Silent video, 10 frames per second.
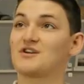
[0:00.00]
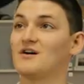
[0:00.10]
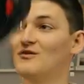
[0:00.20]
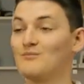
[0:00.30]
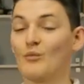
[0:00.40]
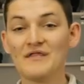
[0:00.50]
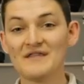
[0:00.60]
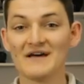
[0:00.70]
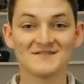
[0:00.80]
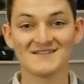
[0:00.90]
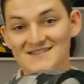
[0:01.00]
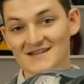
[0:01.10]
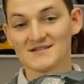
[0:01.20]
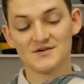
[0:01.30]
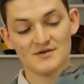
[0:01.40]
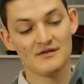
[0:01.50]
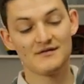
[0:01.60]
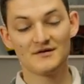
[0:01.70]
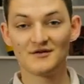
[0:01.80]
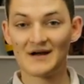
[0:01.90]
shell,
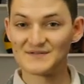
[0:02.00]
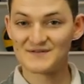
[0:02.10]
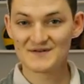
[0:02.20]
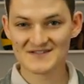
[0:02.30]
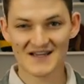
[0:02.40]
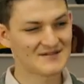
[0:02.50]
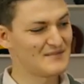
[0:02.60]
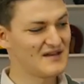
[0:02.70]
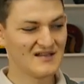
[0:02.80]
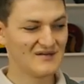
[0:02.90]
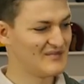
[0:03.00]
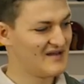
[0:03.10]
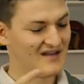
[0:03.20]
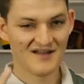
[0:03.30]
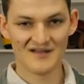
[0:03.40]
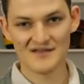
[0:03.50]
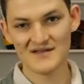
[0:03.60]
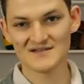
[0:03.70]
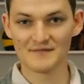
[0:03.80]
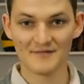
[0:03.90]
1,630 grams for a size medium. The thing's a